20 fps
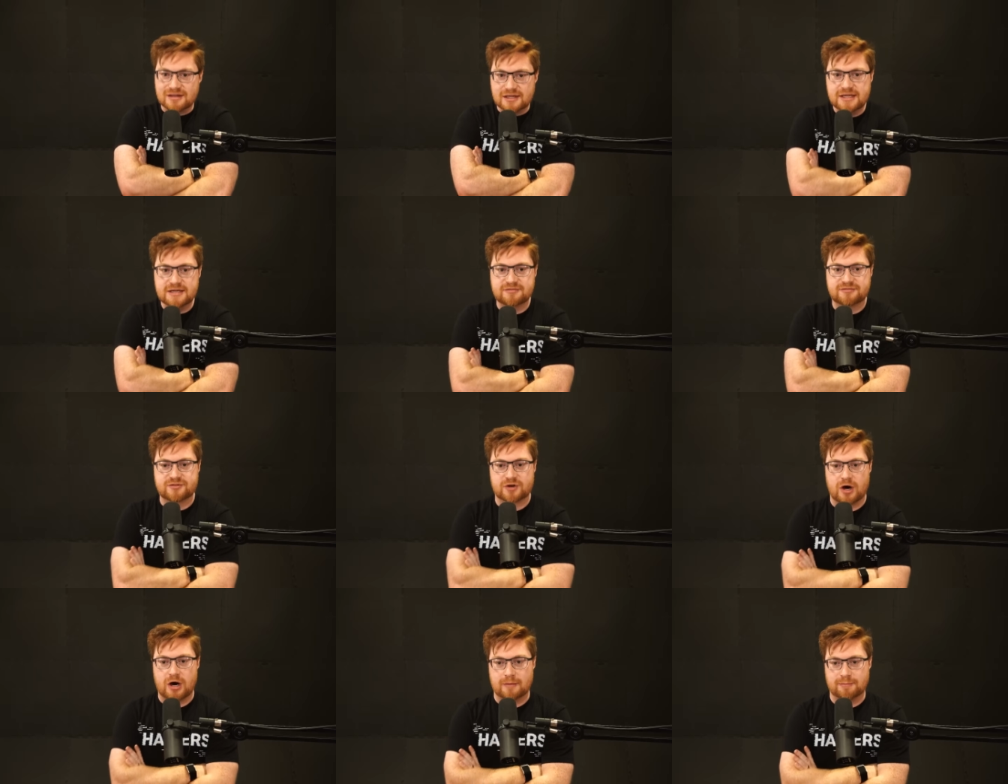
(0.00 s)

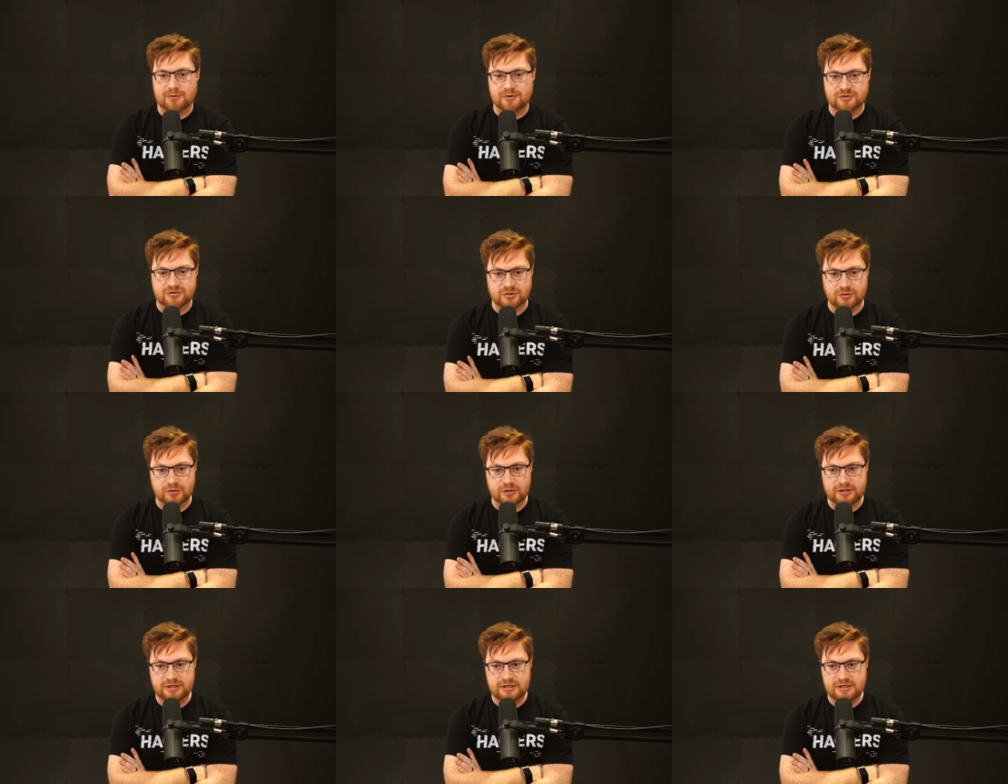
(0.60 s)
lift
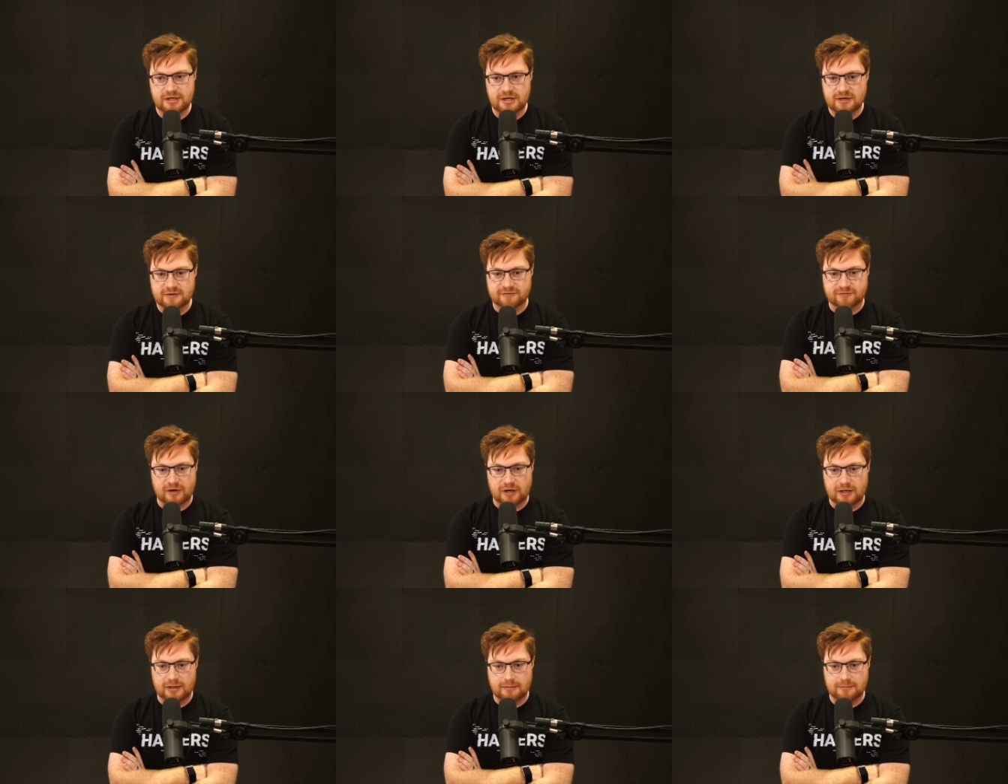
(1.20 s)
opportunity
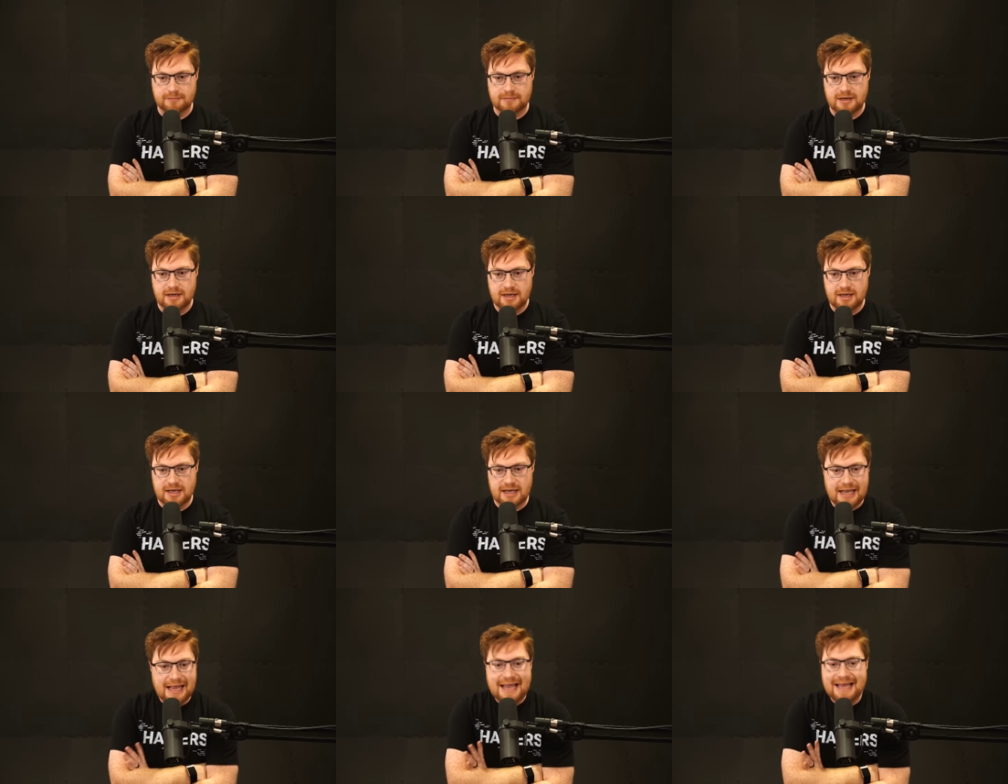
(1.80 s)
from
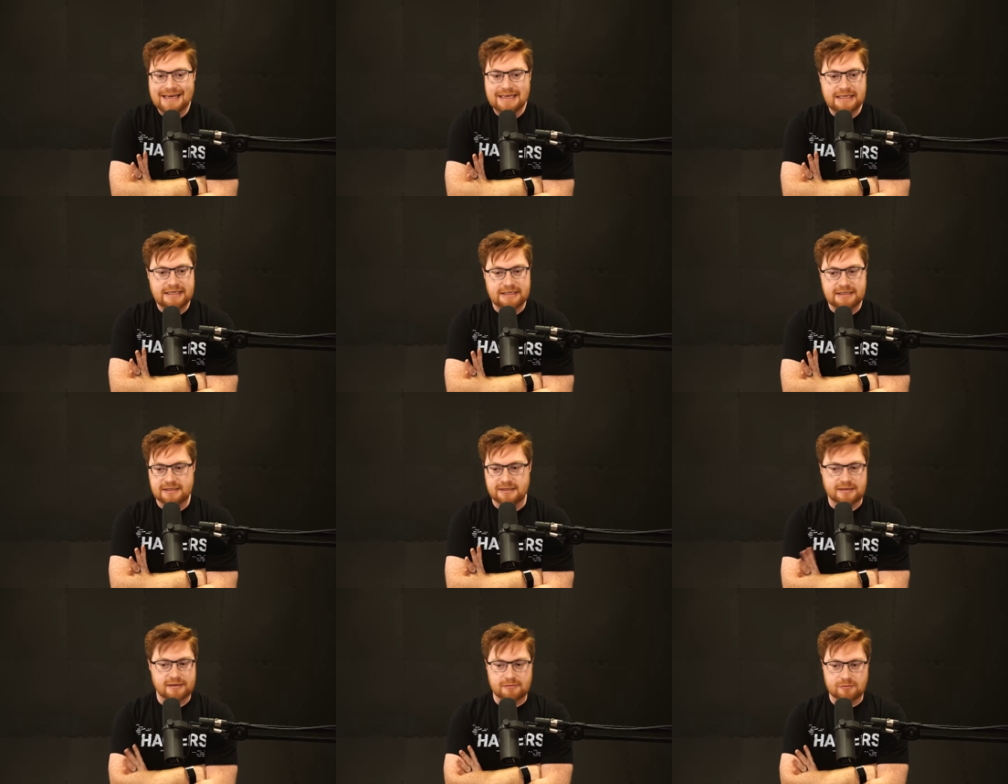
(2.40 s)

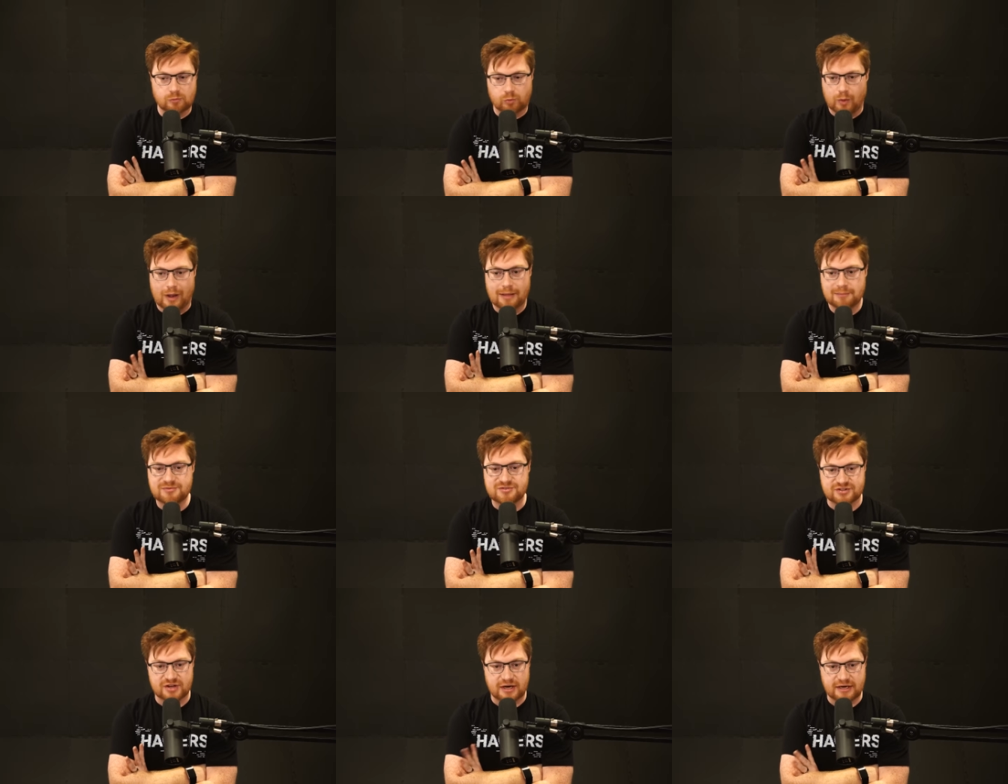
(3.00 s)
any
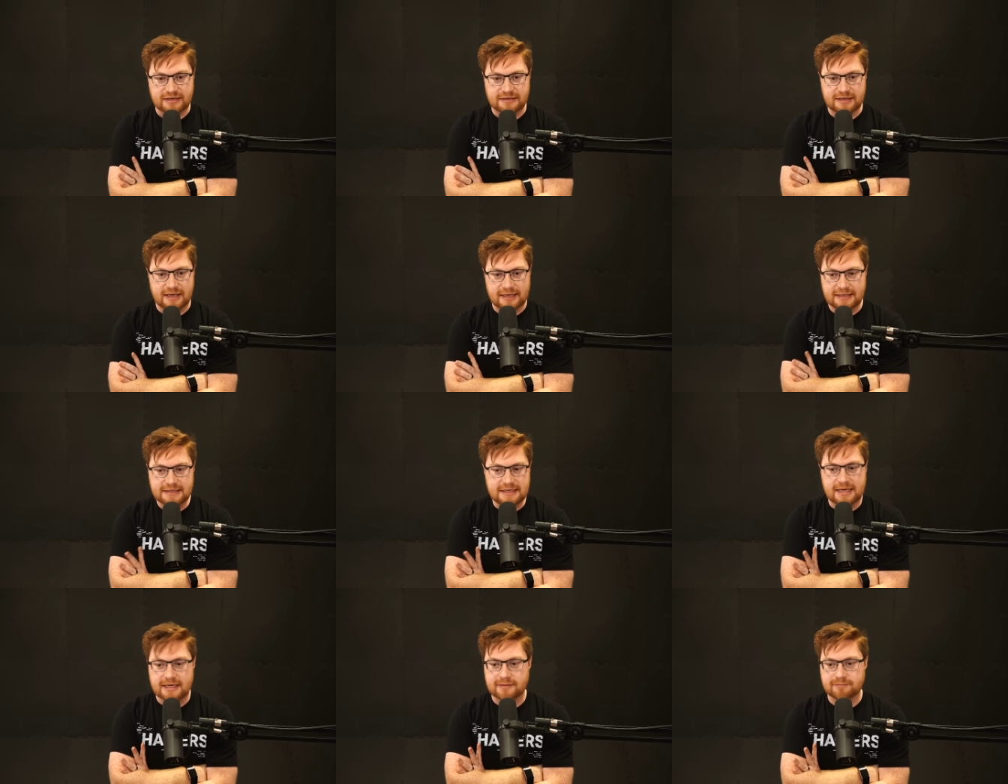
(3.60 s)
website,
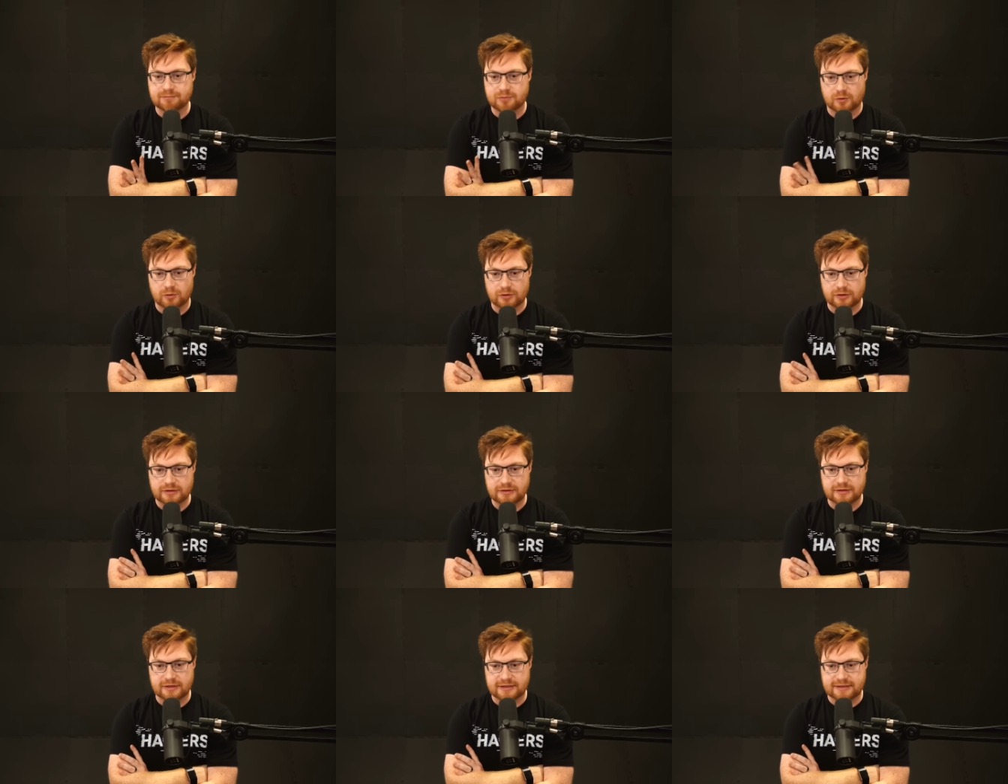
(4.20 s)
any endpoint.